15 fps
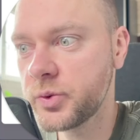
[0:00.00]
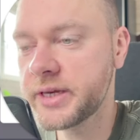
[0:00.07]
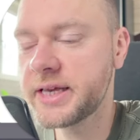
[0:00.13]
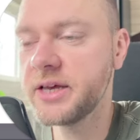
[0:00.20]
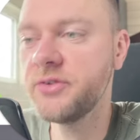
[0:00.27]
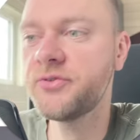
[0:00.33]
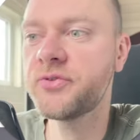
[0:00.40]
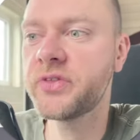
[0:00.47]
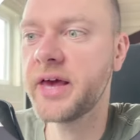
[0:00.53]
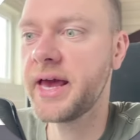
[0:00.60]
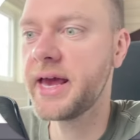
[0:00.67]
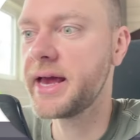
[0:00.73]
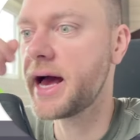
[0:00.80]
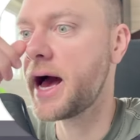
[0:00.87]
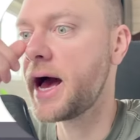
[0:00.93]
give
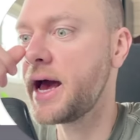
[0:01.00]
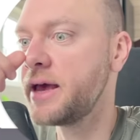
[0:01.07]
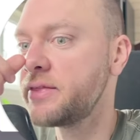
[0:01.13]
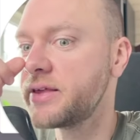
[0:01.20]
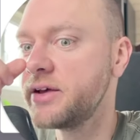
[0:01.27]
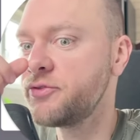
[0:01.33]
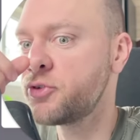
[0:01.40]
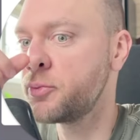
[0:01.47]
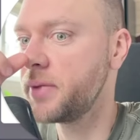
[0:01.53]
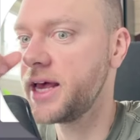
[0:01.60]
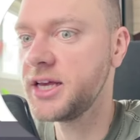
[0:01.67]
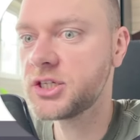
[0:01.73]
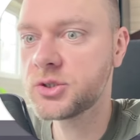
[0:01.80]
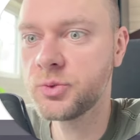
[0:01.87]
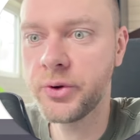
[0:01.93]
the AI the
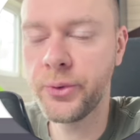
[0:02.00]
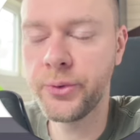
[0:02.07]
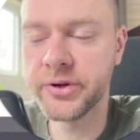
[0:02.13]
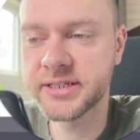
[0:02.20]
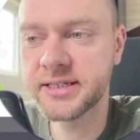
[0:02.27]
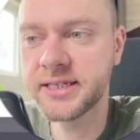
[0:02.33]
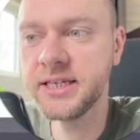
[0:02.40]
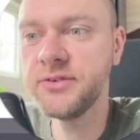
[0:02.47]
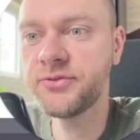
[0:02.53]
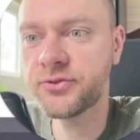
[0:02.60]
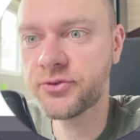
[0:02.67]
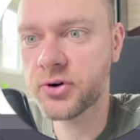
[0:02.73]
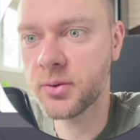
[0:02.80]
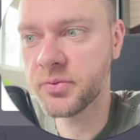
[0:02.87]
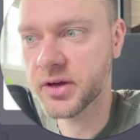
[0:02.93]
information we received
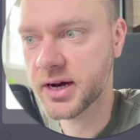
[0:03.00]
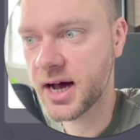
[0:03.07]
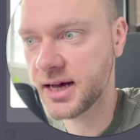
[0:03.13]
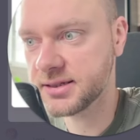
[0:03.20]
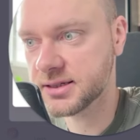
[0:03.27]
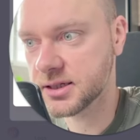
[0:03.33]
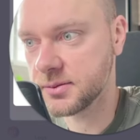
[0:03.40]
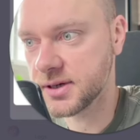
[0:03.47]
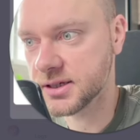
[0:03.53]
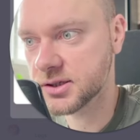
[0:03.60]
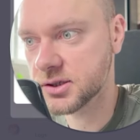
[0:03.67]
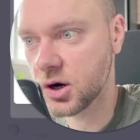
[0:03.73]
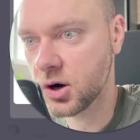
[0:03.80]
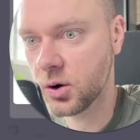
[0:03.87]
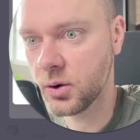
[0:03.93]
from the customer.
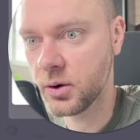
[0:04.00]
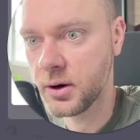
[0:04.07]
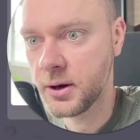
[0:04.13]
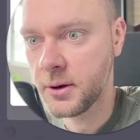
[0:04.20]
So